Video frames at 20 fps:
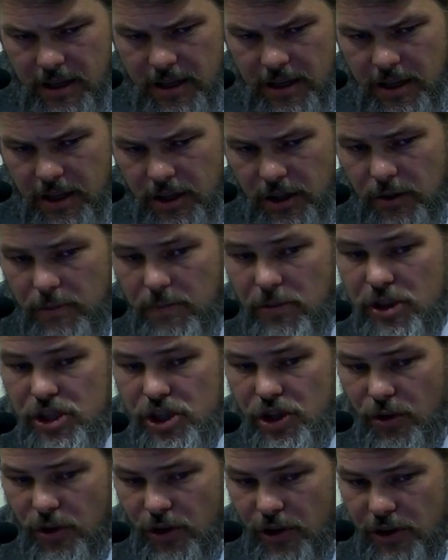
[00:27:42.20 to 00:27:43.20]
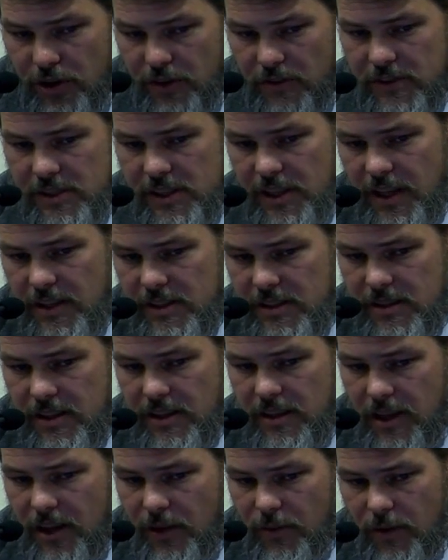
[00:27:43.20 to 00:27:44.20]
in the pejorative sense
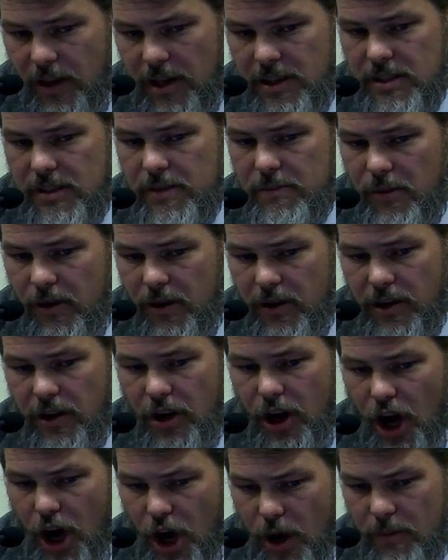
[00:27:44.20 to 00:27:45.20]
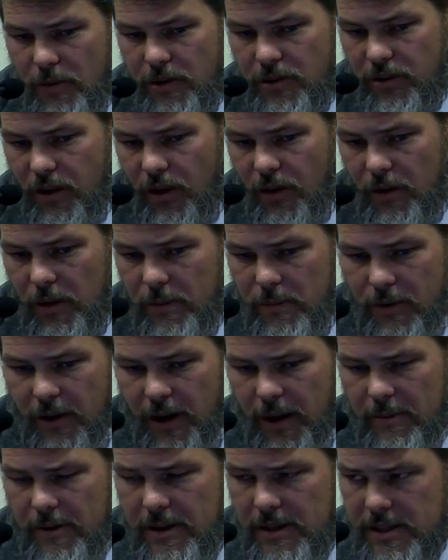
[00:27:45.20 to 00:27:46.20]
that they rest upon an arbitrary
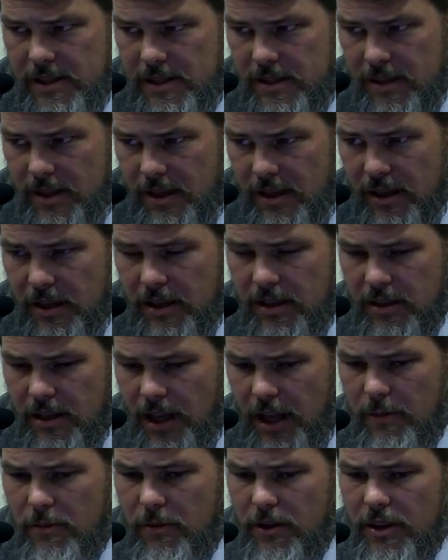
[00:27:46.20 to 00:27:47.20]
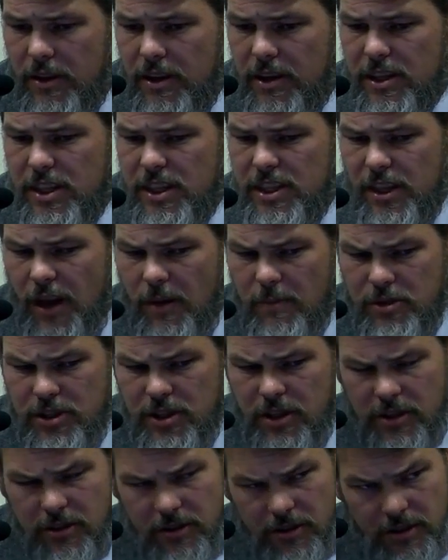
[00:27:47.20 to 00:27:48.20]
premise, namely the
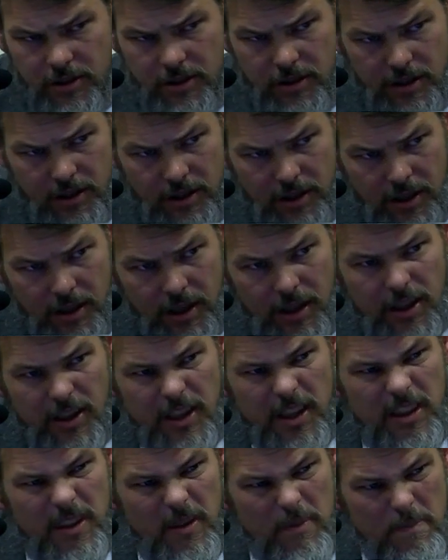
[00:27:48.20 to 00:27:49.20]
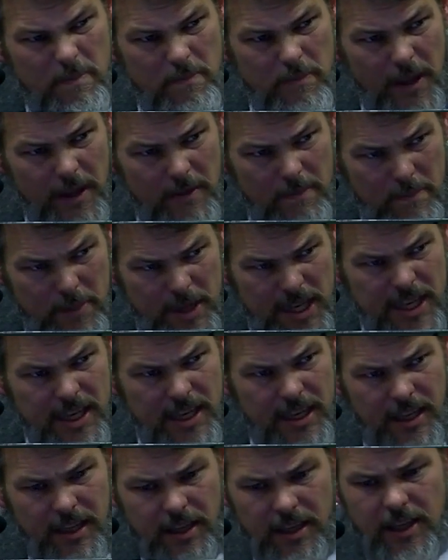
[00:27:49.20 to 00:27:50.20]
assumption that that
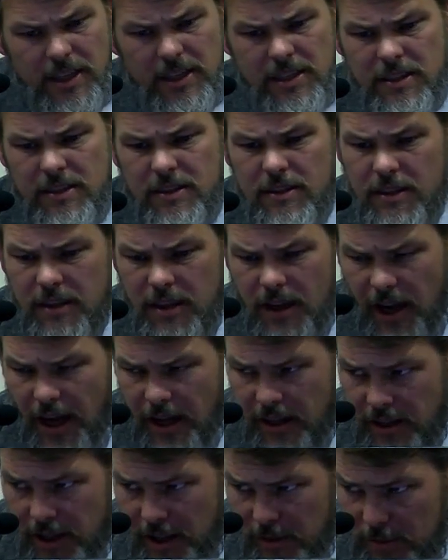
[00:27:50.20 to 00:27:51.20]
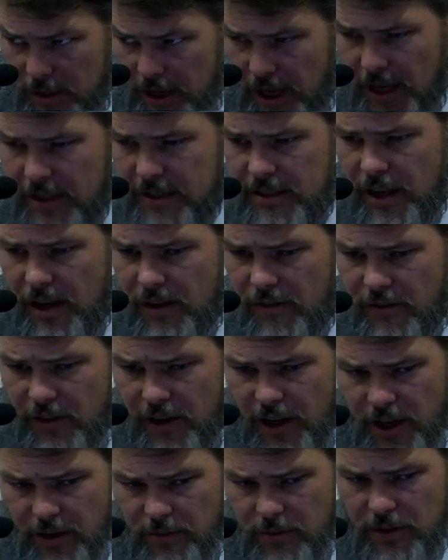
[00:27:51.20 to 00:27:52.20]
being is can be
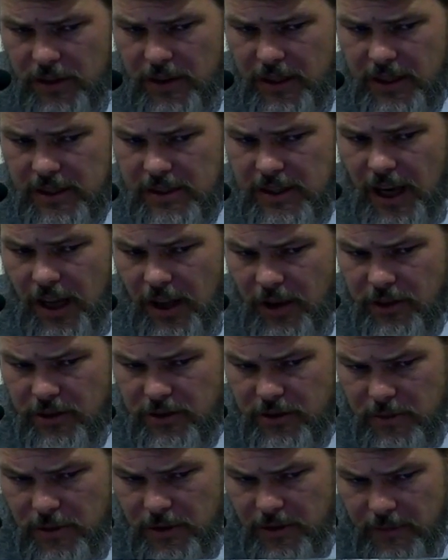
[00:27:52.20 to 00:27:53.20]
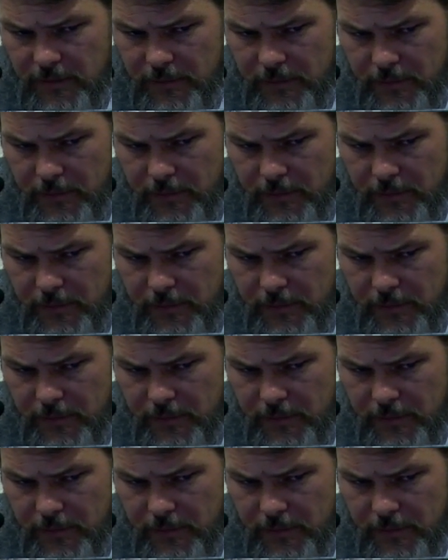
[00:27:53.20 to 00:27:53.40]
identified with the intelligible.